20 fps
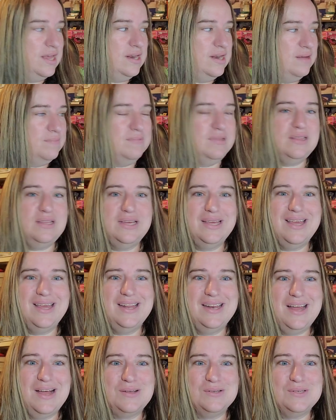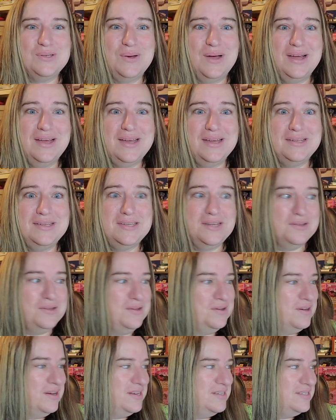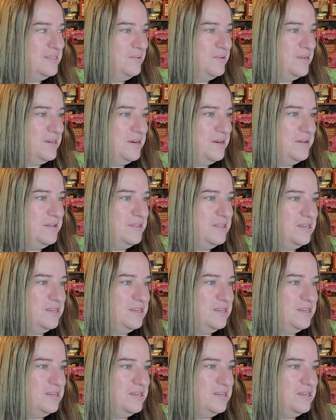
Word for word: and I'm clicking now so I can tell you guys what